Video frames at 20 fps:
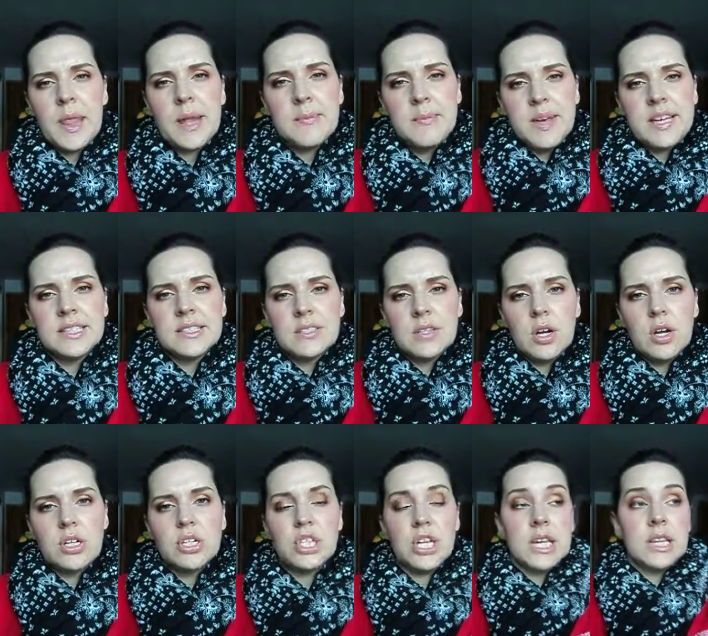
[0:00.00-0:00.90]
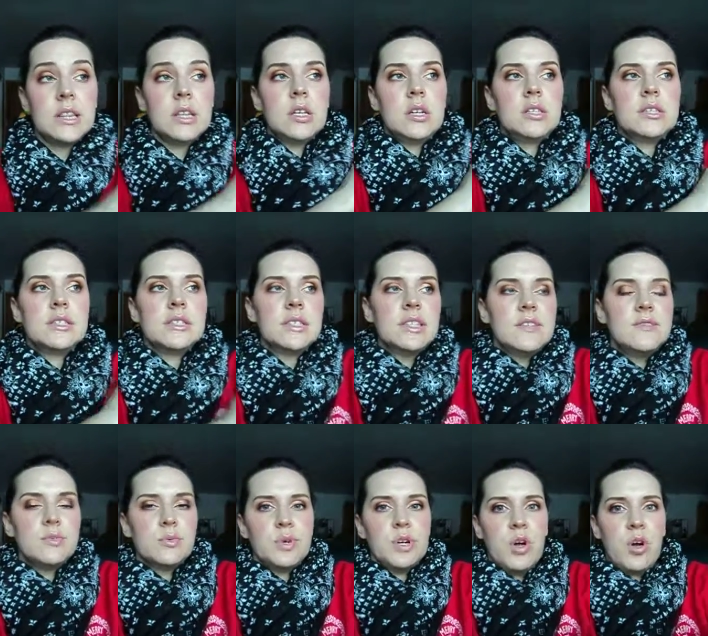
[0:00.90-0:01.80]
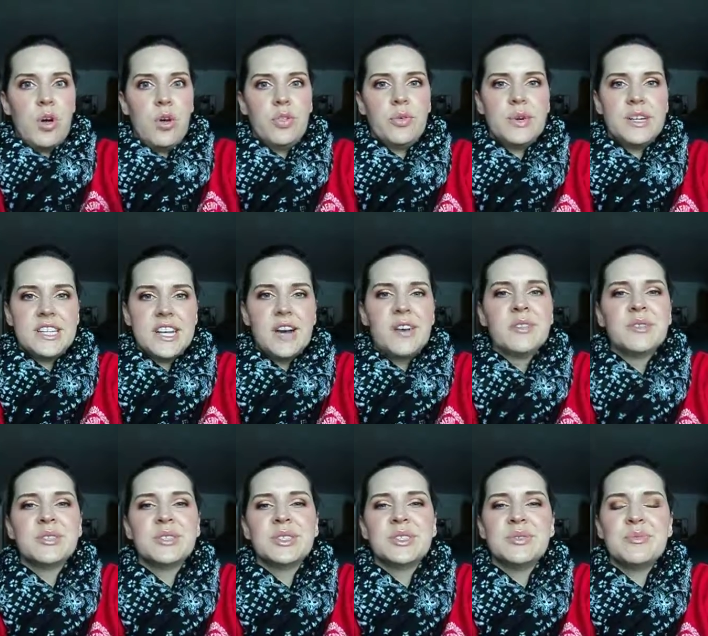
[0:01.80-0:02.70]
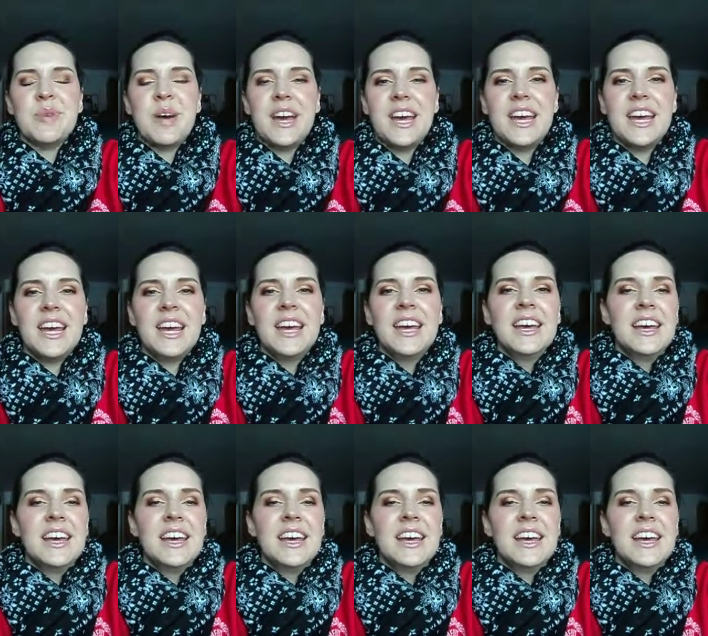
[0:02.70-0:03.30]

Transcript: men's large, and the sleeves went all the way down to my